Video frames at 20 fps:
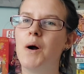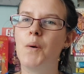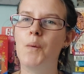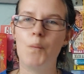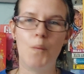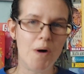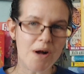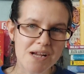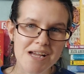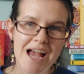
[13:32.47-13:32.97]

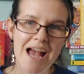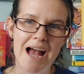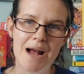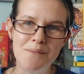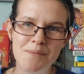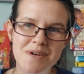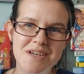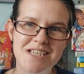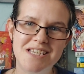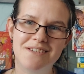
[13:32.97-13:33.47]
What
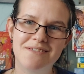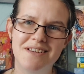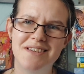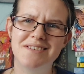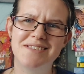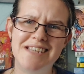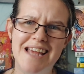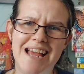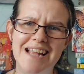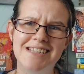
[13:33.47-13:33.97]
can we do
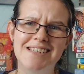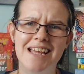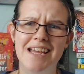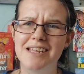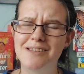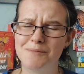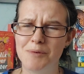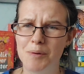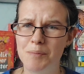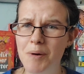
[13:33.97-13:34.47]
instead that
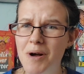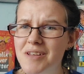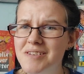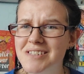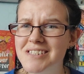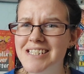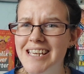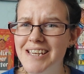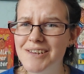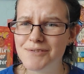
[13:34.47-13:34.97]
is more
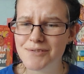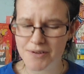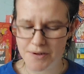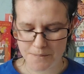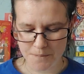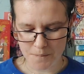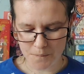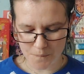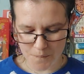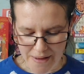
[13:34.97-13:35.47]
positive?
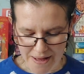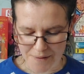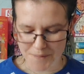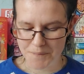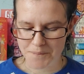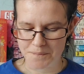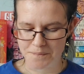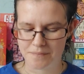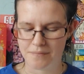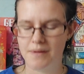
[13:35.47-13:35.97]
Well,
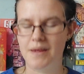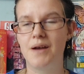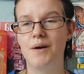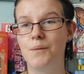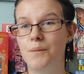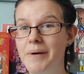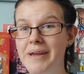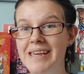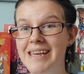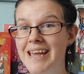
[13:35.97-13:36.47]

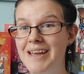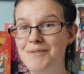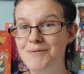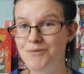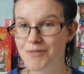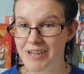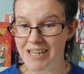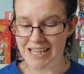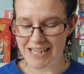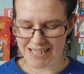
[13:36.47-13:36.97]
we can
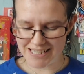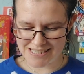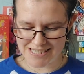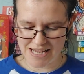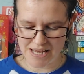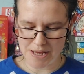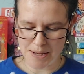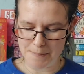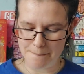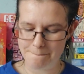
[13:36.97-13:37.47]
read
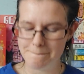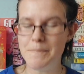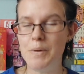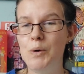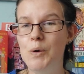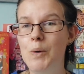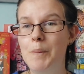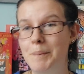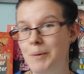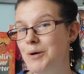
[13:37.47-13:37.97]

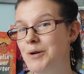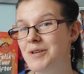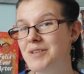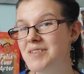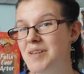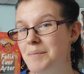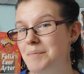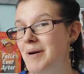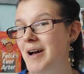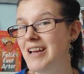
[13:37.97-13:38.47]
more
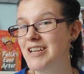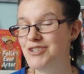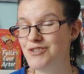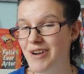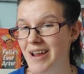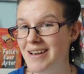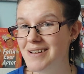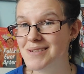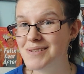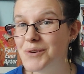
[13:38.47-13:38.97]
books by
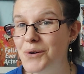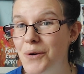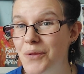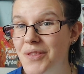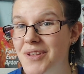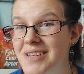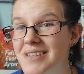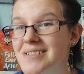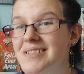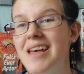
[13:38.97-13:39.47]
trans
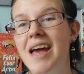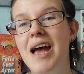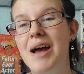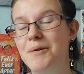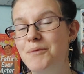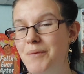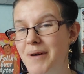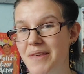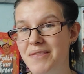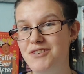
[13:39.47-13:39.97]
authors
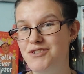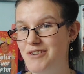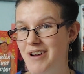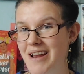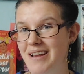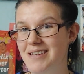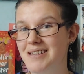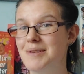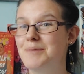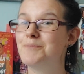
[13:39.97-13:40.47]
with
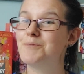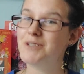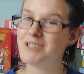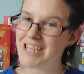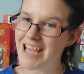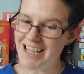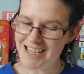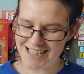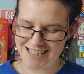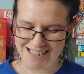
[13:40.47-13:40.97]
trans
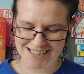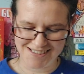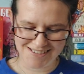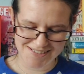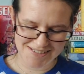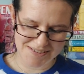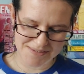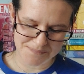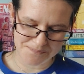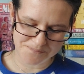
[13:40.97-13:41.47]

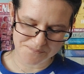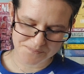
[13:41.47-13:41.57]
protagonists.